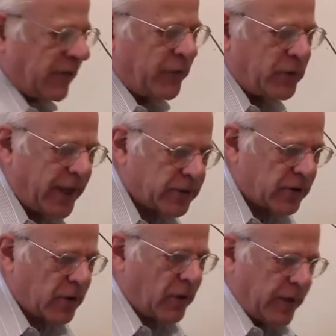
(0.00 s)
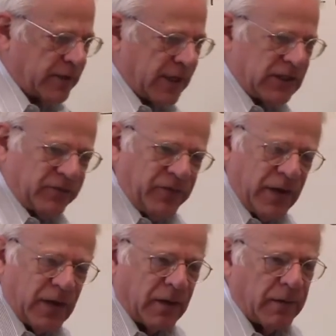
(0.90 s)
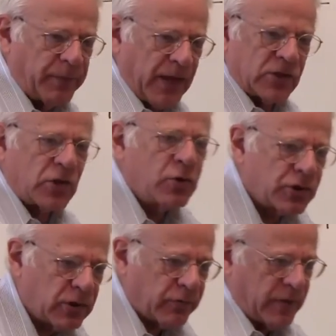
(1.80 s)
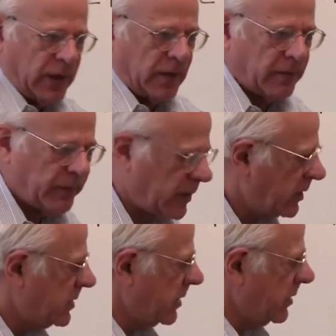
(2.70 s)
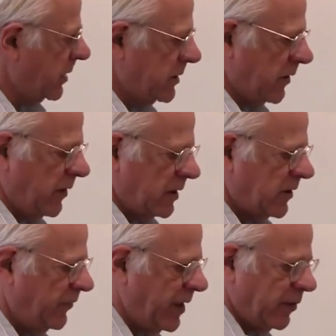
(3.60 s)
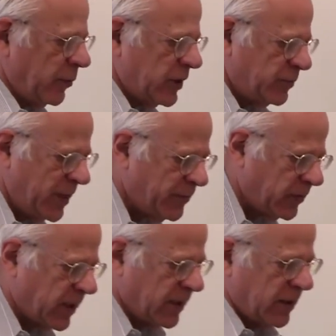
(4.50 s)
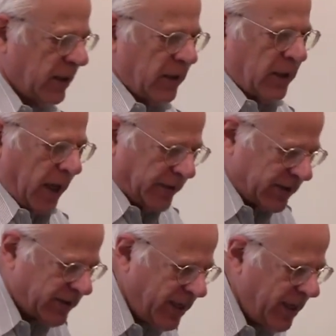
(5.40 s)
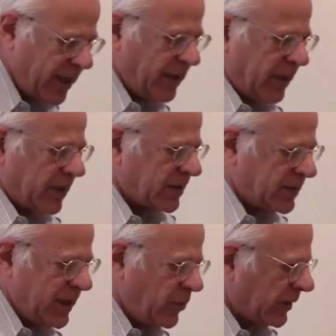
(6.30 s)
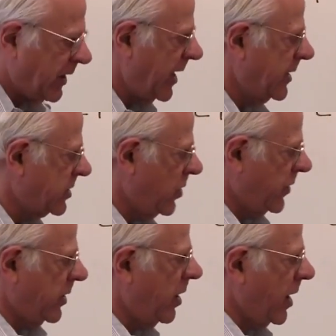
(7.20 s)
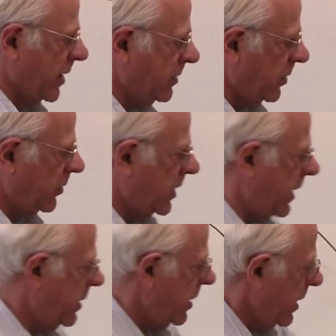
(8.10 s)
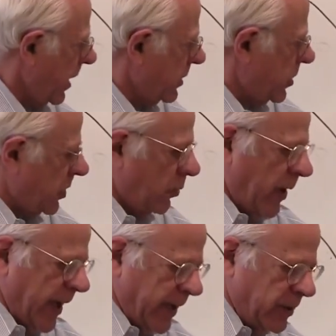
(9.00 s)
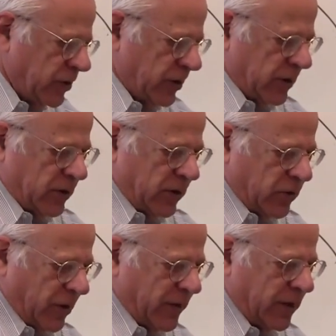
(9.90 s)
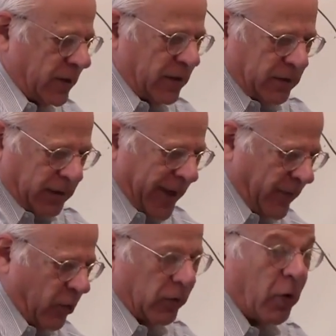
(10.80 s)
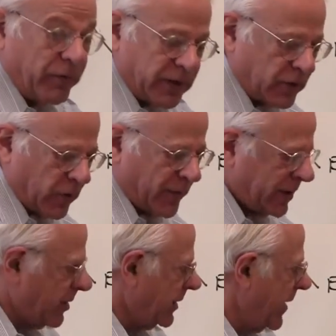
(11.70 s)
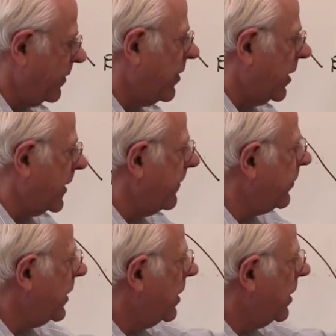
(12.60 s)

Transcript: is a few lectures ago, is a sphere, a social arena. It's a sphere in which people can understand and can see what the heck is going on, okay? So the wage is determined in the labor, or over-determined in the labor market.